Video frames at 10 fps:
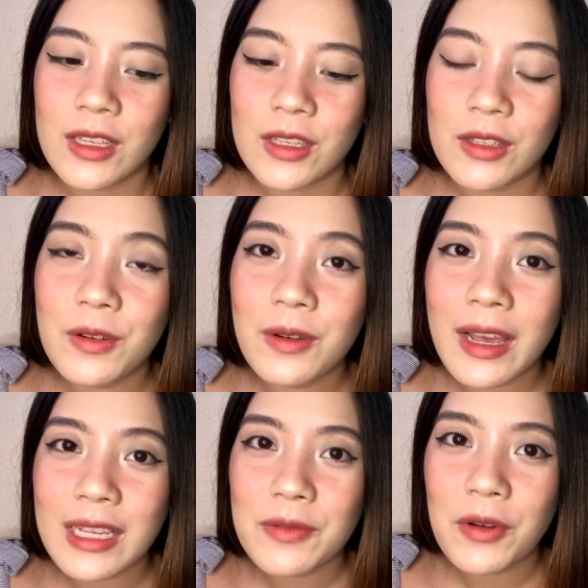So
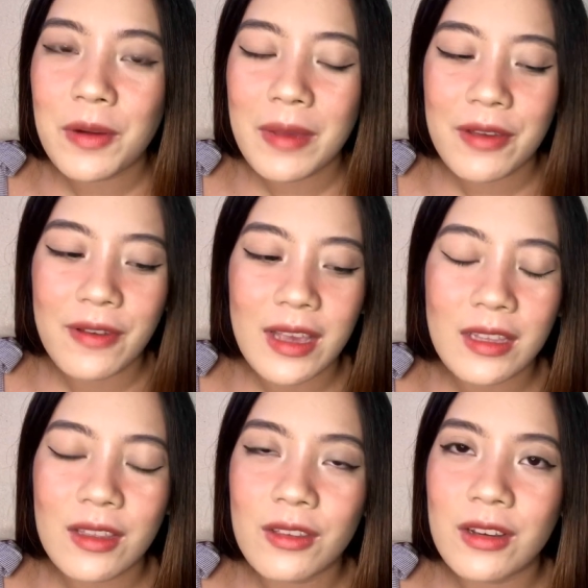guys, for my
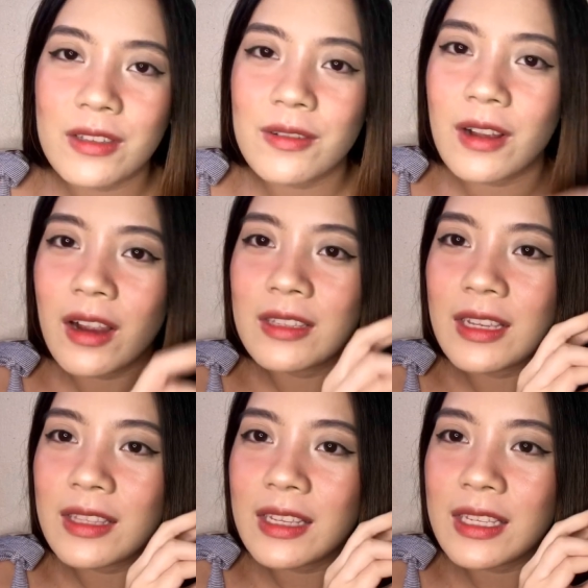final thoughts
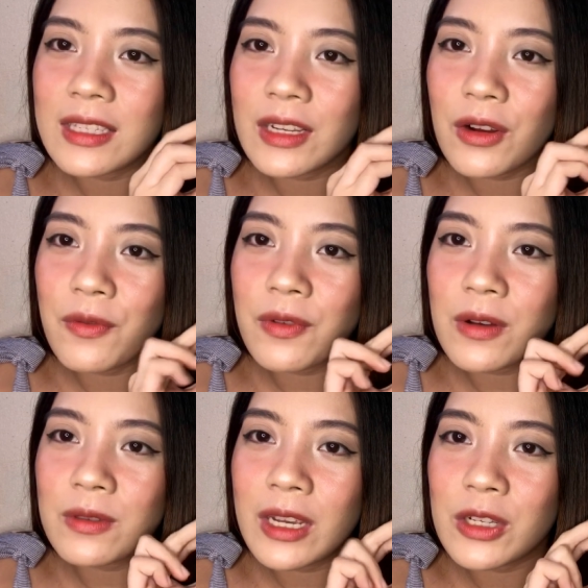regarding this serum
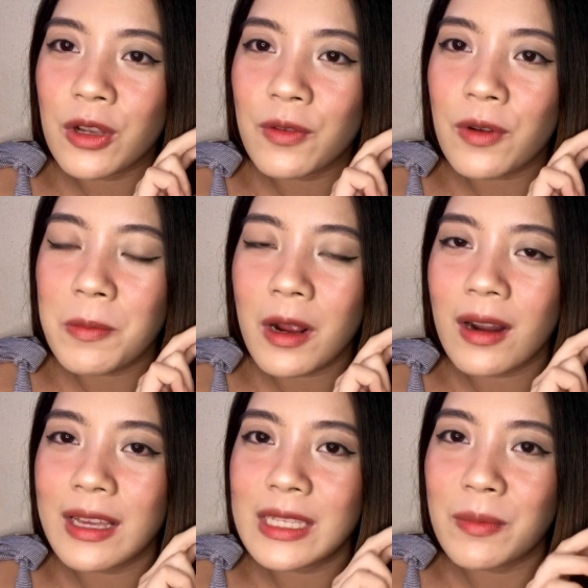foundation from
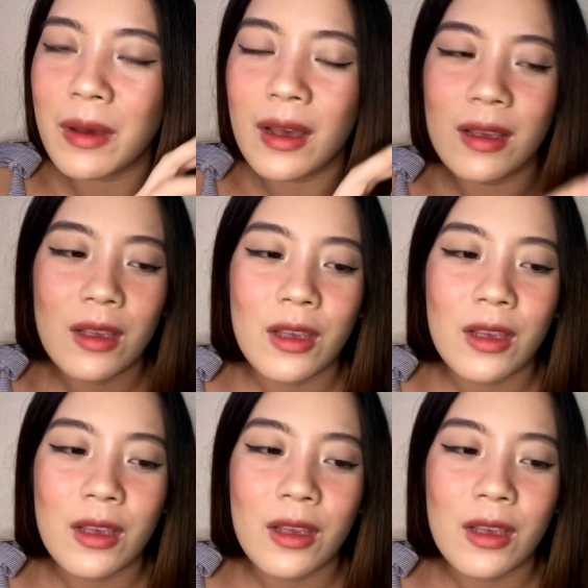Carizma.